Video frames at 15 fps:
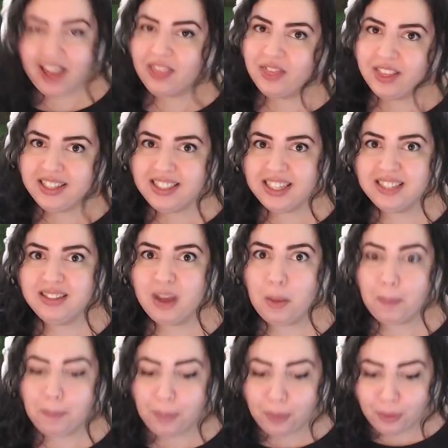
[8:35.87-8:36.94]
this is
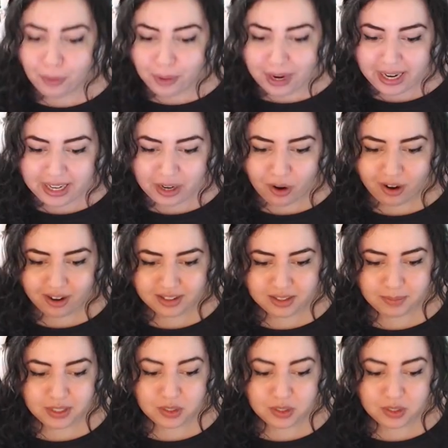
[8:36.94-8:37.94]
pretty awesome. This